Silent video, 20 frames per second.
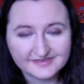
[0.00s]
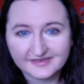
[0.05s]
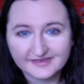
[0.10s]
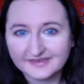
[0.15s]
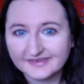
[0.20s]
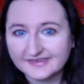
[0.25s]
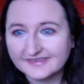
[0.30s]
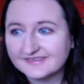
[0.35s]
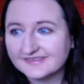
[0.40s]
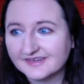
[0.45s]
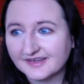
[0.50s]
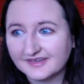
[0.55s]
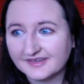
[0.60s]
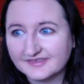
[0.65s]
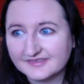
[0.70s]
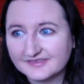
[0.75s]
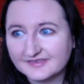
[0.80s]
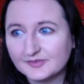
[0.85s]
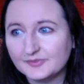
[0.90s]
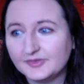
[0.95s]
It's
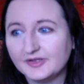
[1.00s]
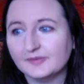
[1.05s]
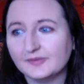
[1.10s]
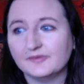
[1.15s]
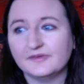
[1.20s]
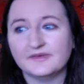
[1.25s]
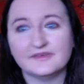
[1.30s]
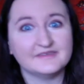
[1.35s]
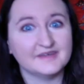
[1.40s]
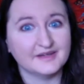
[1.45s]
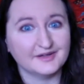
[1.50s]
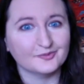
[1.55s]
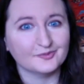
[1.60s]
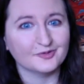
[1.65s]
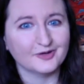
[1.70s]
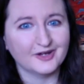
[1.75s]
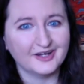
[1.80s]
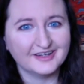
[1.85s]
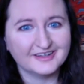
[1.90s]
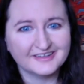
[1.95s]
nice to be able to take a
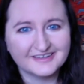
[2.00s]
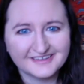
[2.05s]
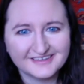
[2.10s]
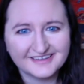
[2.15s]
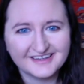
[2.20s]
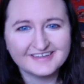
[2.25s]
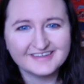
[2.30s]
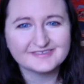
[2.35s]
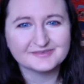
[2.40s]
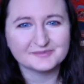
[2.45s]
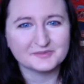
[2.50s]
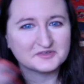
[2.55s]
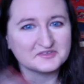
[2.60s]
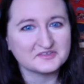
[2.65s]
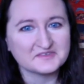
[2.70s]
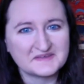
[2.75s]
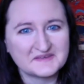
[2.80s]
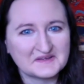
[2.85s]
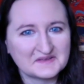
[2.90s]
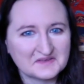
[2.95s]
break as much
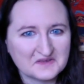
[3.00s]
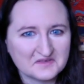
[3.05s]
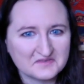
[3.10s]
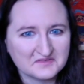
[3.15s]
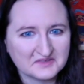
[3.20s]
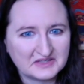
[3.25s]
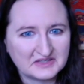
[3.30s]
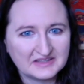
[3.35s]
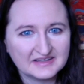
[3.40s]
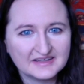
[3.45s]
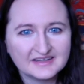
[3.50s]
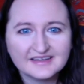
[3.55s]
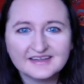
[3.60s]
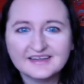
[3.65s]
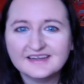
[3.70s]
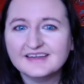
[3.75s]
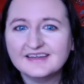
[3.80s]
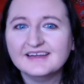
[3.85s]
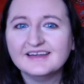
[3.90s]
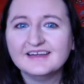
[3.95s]
as I love it.
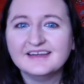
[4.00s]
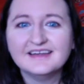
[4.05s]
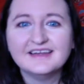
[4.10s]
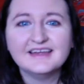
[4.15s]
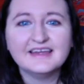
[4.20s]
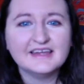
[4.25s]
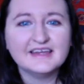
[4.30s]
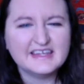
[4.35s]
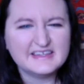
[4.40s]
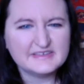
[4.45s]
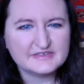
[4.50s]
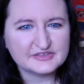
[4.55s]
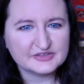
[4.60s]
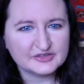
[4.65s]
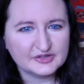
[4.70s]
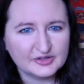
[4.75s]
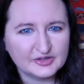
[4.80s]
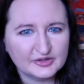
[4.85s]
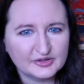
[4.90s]
It's good.